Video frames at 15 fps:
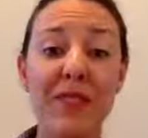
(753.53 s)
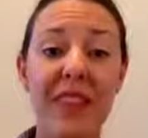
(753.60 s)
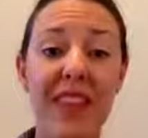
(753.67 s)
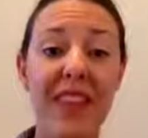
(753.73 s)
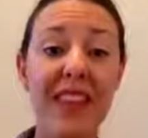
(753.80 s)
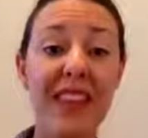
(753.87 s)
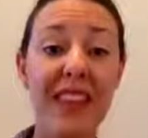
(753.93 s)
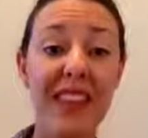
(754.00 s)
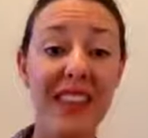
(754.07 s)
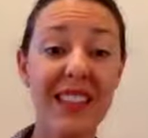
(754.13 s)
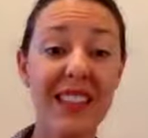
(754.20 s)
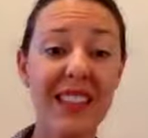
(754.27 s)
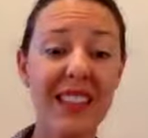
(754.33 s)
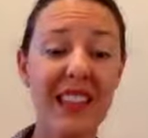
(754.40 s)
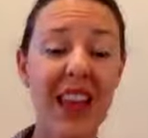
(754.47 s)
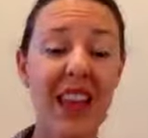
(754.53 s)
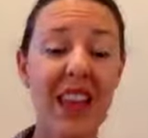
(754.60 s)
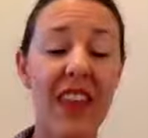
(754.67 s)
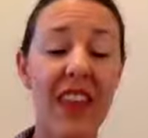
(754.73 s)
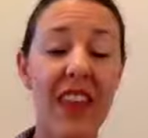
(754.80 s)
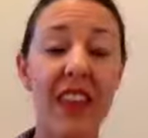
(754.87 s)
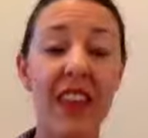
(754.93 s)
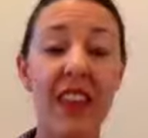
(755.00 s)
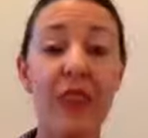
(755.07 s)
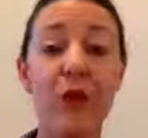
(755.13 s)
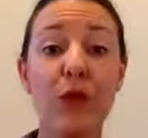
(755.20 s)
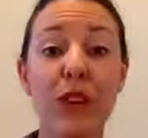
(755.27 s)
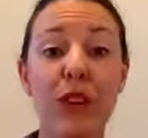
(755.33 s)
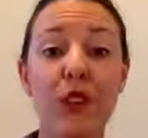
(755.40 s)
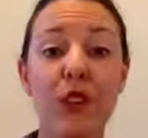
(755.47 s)
They exist and they
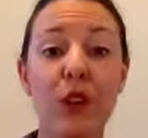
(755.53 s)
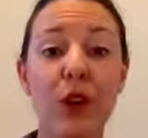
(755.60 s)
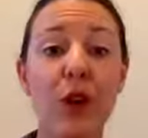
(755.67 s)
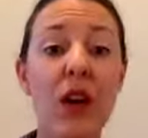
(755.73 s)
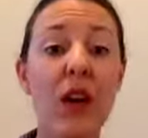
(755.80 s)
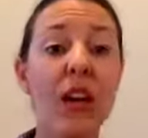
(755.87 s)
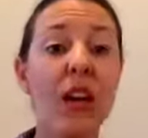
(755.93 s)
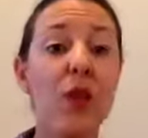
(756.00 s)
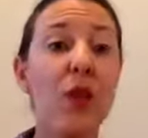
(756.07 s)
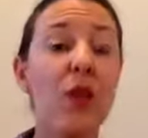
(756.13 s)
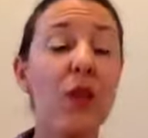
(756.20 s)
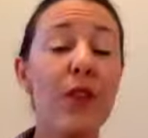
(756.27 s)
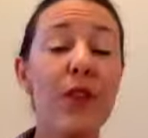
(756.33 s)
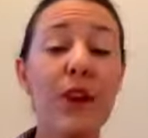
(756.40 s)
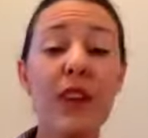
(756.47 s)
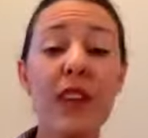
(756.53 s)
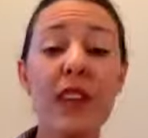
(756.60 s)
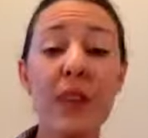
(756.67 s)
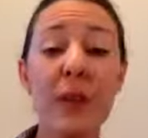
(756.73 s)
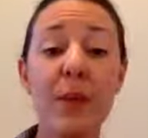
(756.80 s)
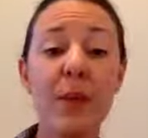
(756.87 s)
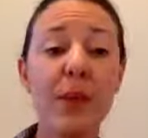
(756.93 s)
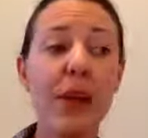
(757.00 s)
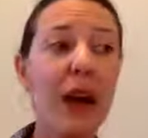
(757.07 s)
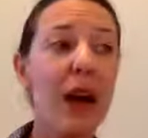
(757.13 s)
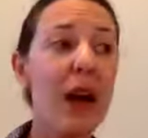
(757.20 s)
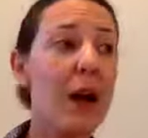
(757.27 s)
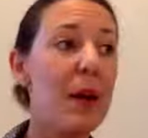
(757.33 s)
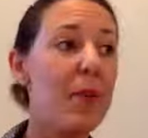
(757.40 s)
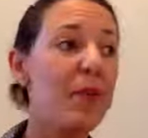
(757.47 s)
reach. So for example,
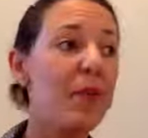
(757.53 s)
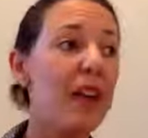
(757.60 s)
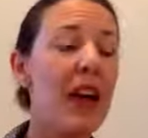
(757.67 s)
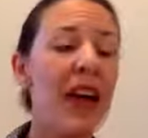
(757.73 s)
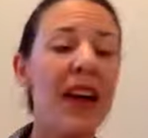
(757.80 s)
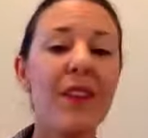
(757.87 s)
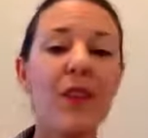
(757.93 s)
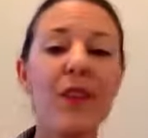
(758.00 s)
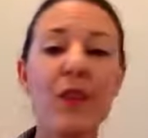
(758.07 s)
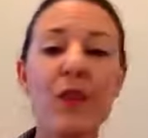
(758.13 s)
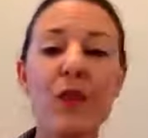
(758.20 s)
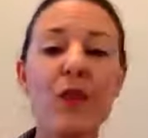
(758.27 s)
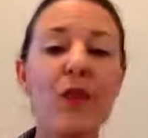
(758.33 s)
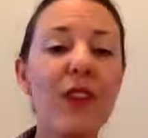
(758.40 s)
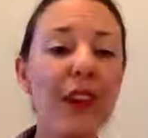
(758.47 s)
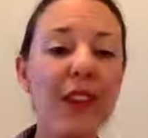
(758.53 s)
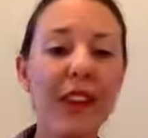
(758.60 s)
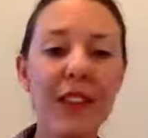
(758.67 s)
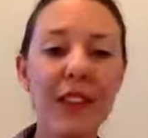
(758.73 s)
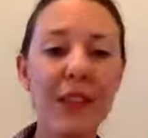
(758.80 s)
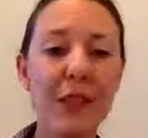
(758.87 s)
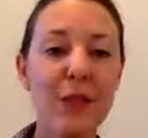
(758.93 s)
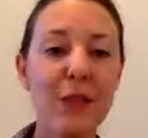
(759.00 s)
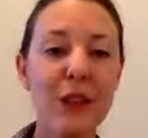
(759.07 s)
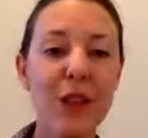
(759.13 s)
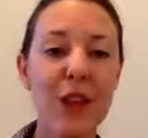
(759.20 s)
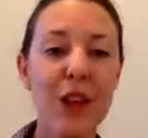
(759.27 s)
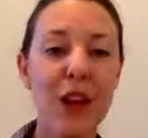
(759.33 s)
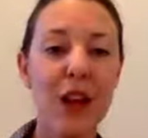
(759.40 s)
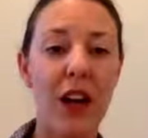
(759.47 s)
you could very easily reach
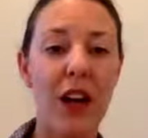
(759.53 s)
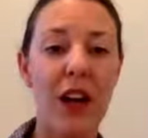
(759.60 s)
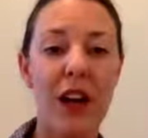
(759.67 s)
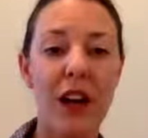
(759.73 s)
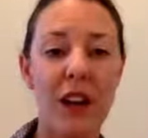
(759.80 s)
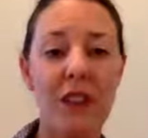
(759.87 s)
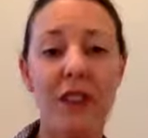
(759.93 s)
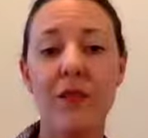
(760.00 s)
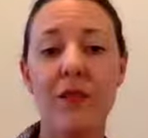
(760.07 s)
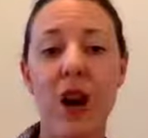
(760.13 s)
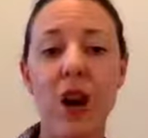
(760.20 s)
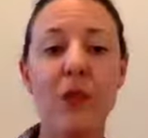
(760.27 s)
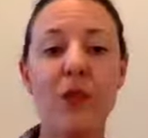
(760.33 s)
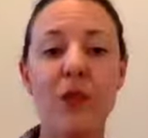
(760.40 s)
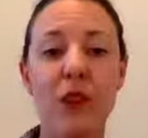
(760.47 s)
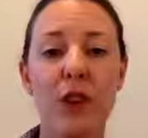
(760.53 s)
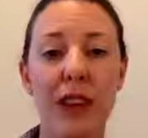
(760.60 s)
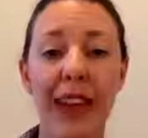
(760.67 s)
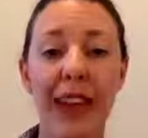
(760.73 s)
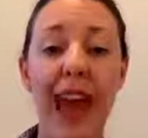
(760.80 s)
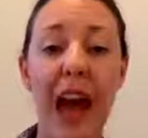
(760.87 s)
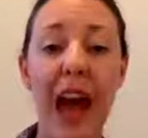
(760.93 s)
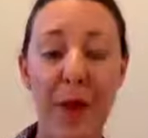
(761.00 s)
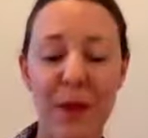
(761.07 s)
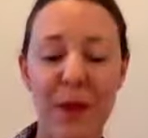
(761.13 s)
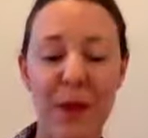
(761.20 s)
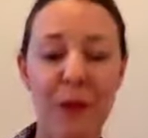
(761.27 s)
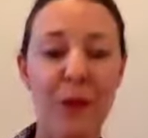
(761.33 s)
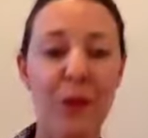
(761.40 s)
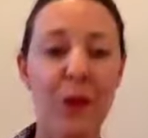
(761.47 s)
a arbitrary cap
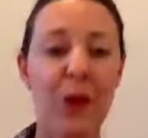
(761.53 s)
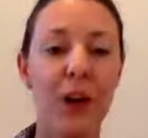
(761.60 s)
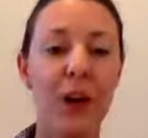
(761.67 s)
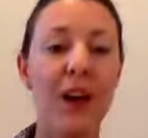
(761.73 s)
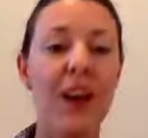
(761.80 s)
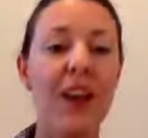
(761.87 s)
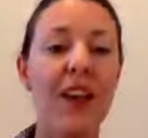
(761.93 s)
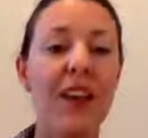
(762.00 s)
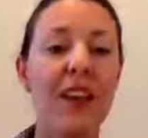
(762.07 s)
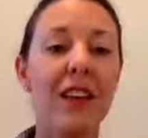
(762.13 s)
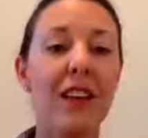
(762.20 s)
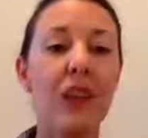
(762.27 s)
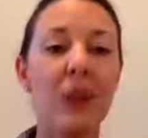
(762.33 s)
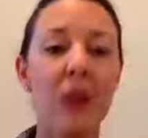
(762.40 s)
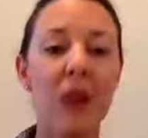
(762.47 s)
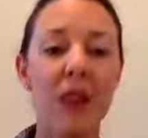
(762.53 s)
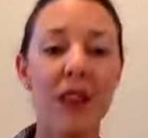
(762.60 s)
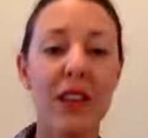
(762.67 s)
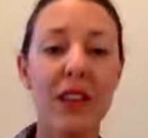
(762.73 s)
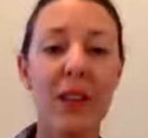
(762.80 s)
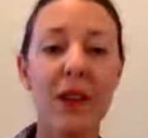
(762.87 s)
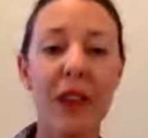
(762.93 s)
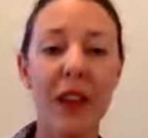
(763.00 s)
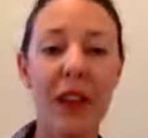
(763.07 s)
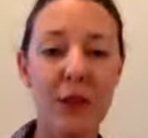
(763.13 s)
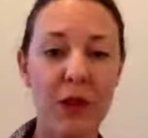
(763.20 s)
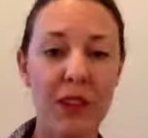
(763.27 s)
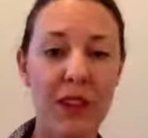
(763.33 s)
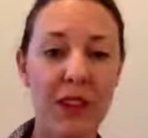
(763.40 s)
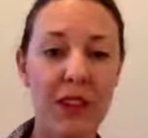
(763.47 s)
if your little one is a
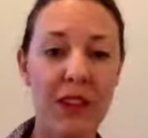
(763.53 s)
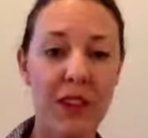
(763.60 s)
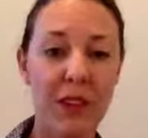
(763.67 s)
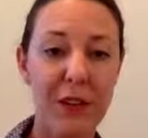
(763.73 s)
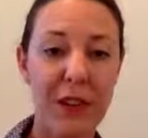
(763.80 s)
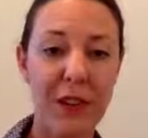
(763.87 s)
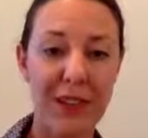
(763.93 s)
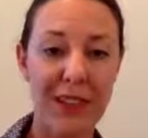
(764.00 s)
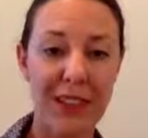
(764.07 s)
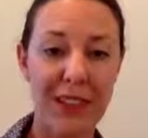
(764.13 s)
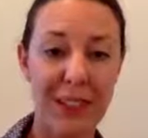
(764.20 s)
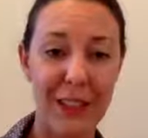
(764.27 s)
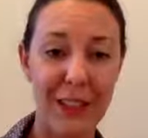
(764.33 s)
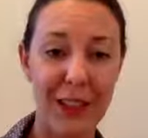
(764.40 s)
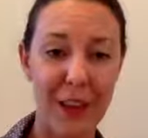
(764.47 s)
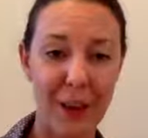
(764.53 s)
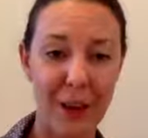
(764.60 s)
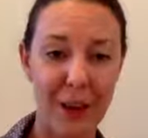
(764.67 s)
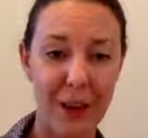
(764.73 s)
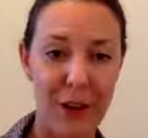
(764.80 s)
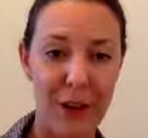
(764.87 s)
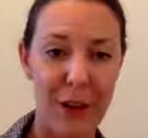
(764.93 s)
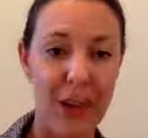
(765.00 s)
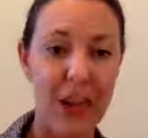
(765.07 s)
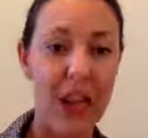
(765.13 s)
graduate of the neonatal intensive care unit.